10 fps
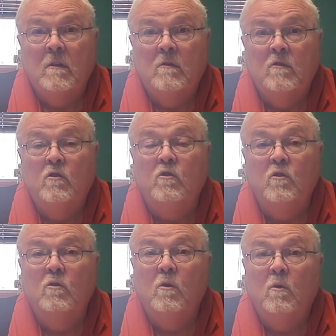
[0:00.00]

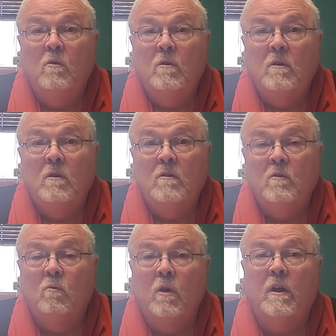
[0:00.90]
do the
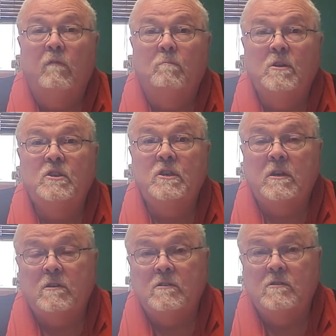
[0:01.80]
work of
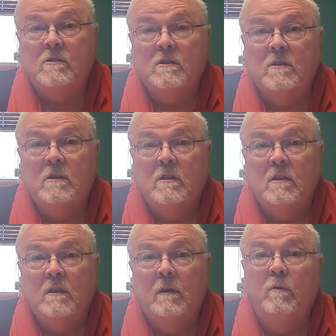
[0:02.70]
missionaries
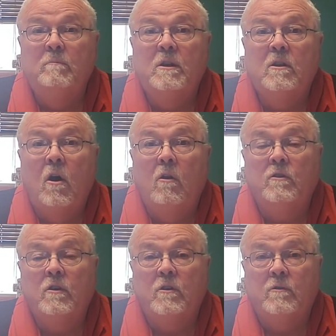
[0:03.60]
that we've been called
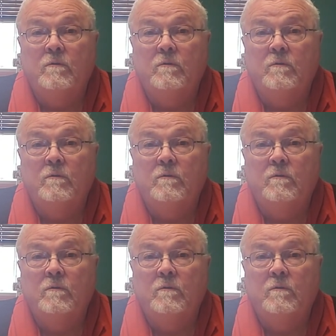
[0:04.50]
to do,